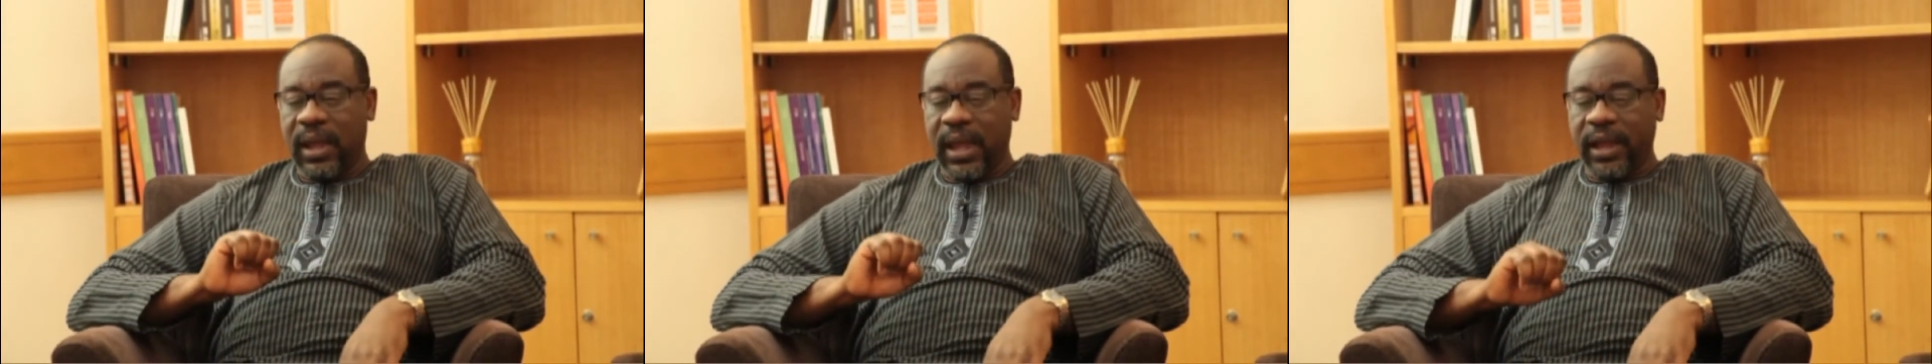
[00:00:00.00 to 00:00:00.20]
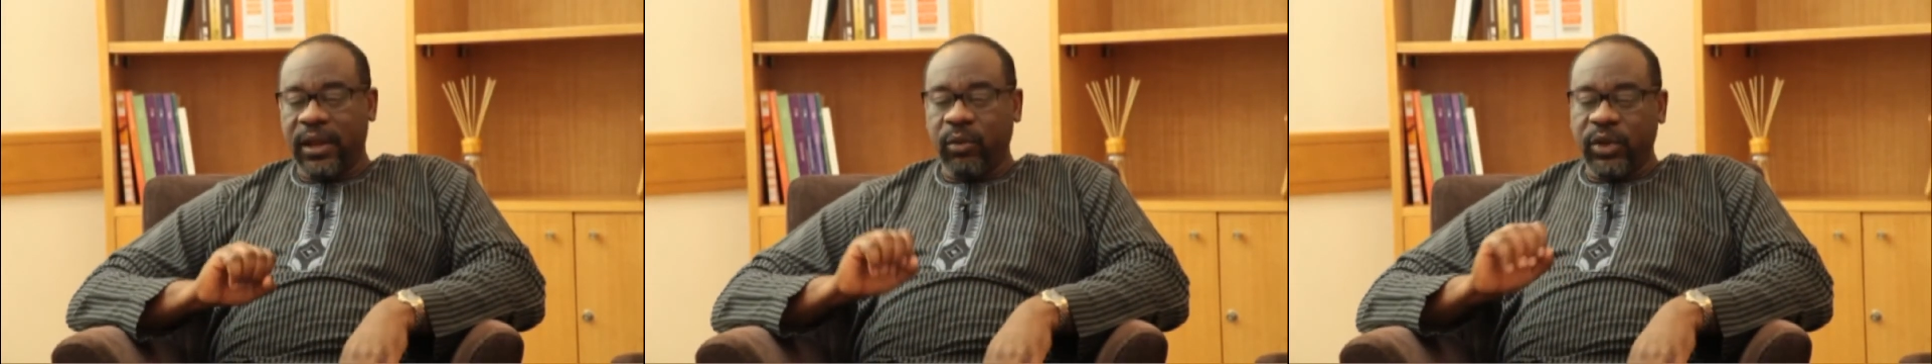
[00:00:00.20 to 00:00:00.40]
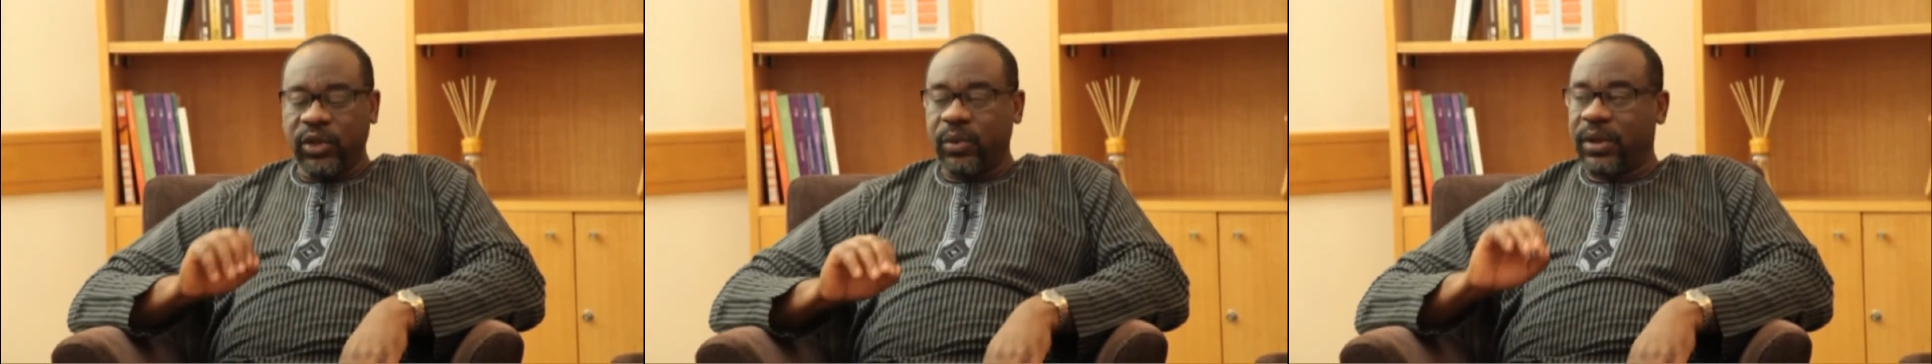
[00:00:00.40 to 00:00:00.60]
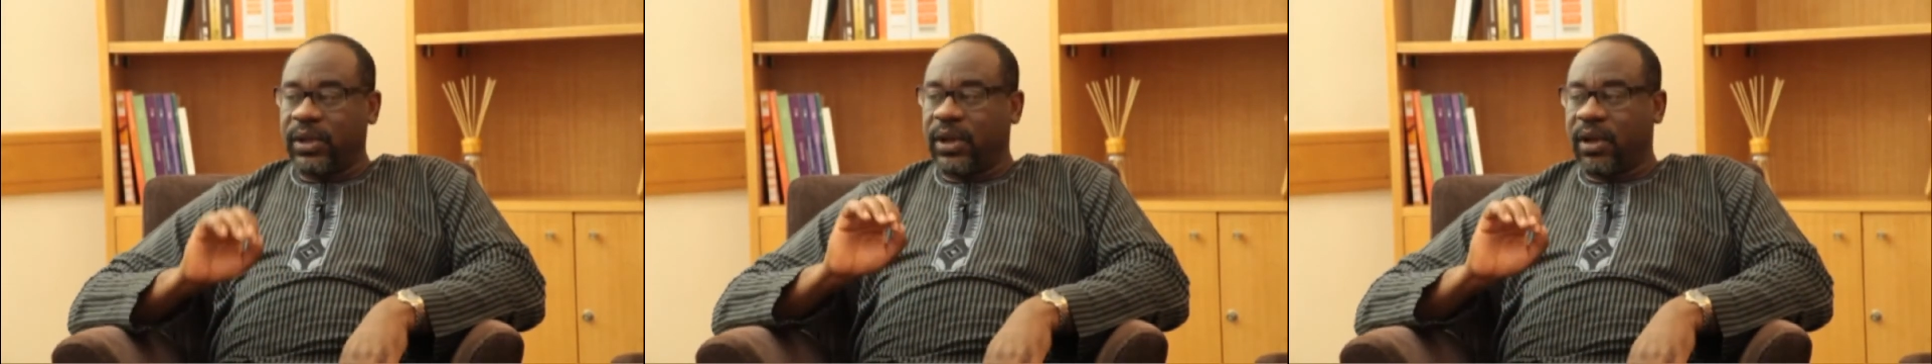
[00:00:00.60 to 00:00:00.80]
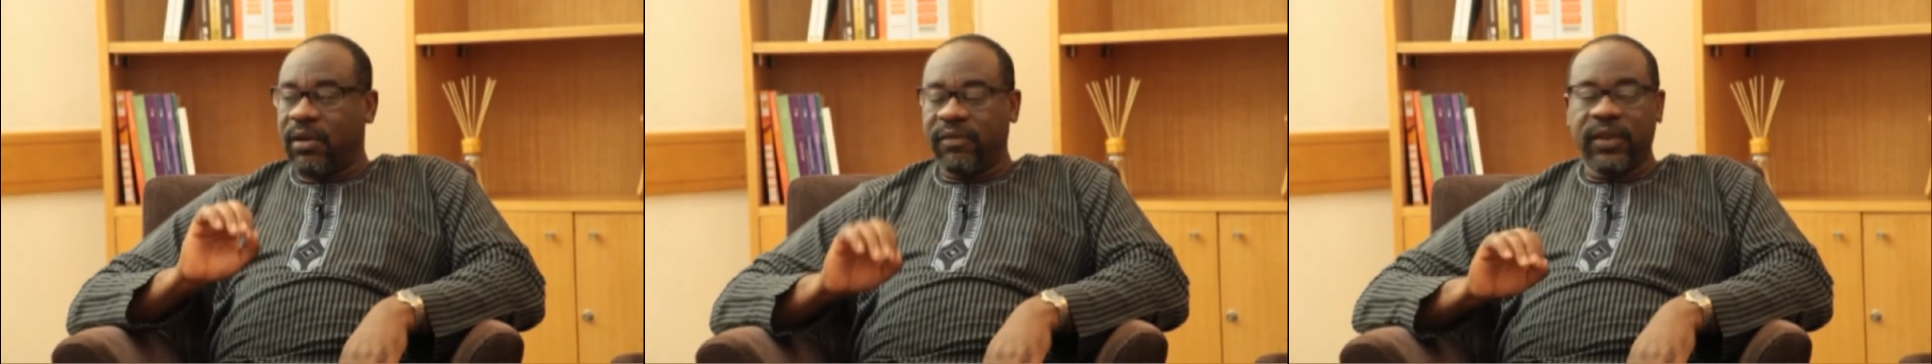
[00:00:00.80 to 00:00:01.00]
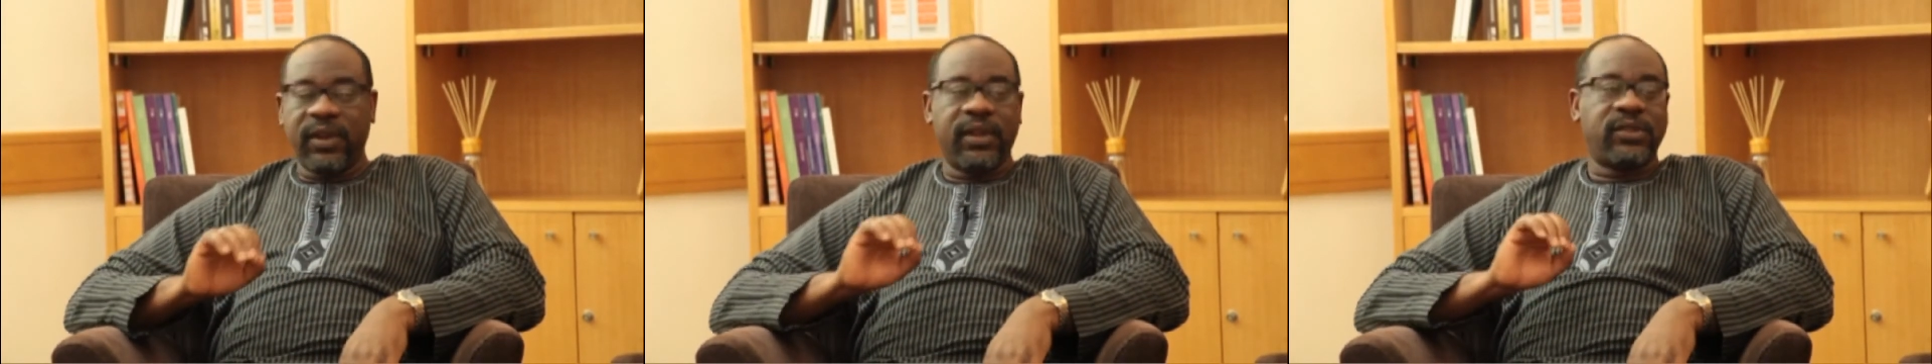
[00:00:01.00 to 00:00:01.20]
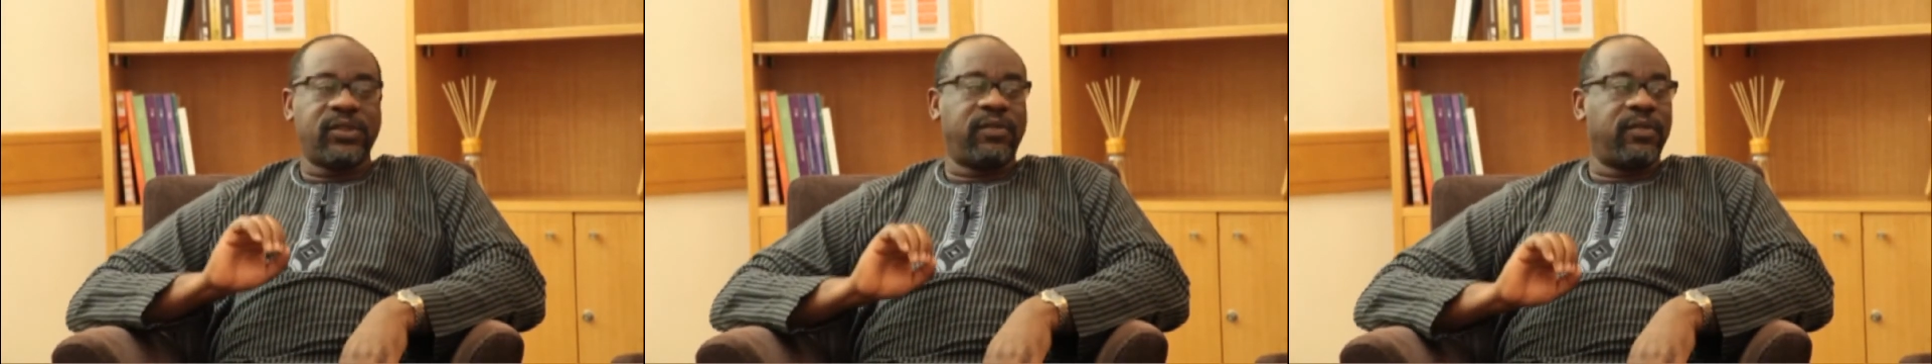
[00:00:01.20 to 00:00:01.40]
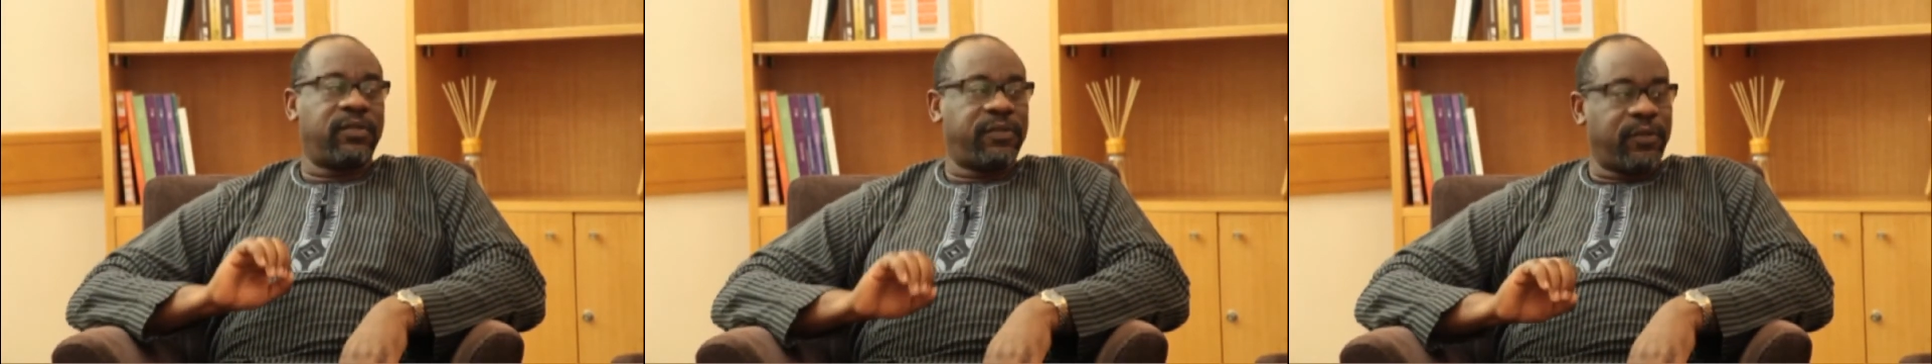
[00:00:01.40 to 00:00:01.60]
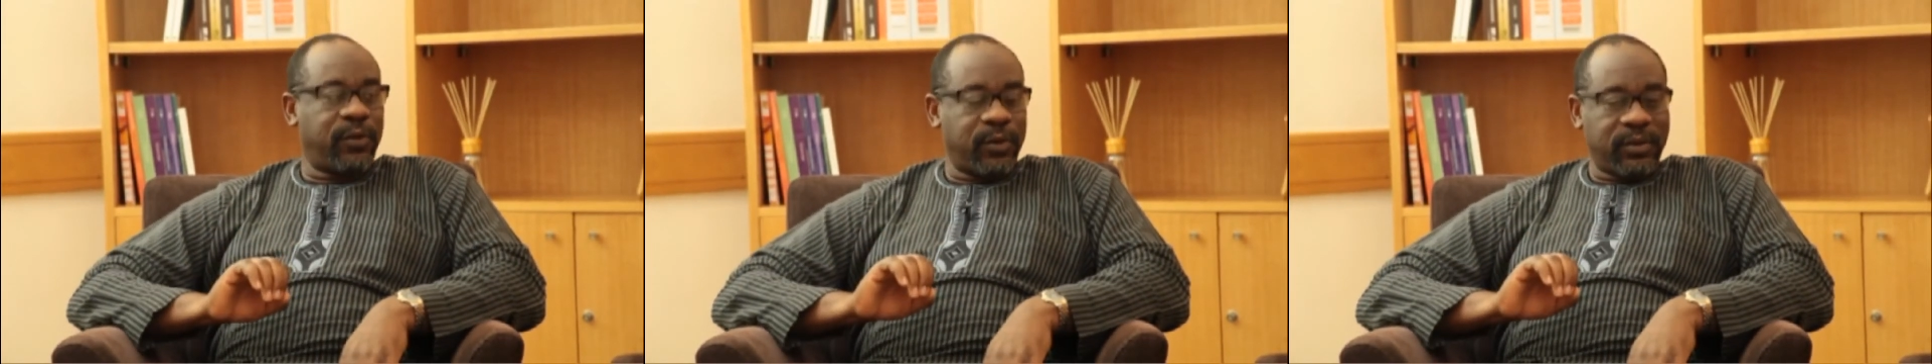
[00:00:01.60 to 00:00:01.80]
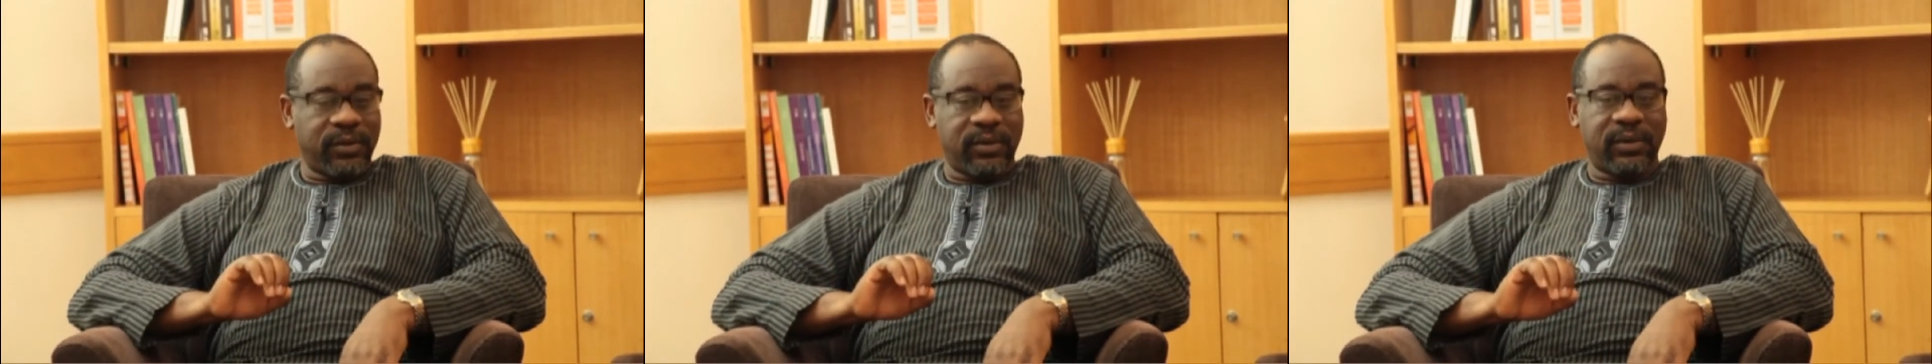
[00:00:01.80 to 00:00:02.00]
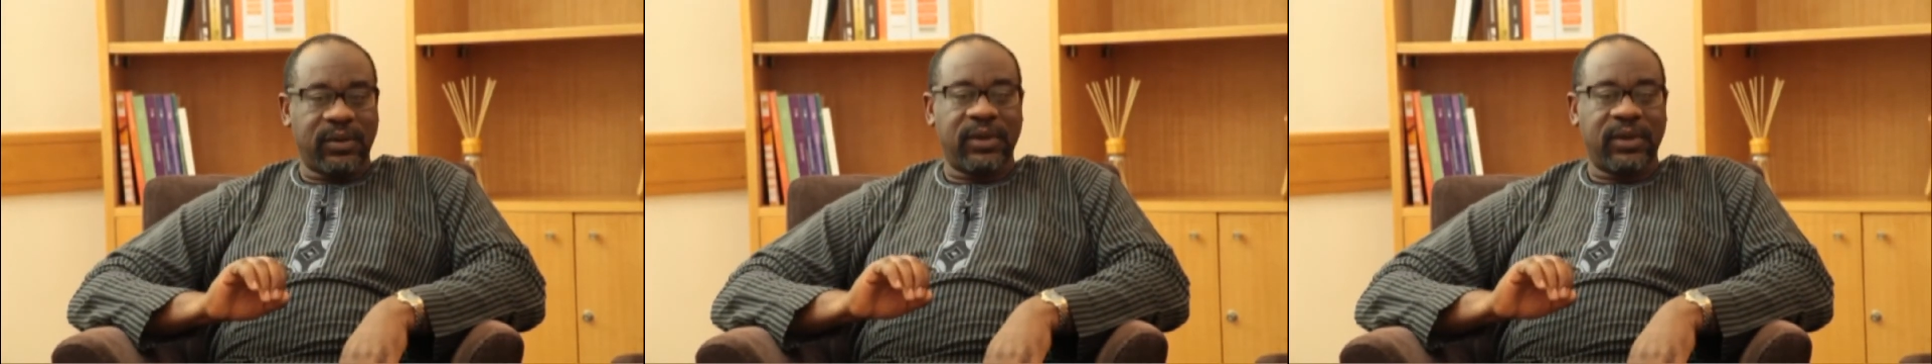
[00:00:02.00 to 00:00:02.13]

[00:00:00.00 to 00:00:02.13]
Any which way, the convenience of the phone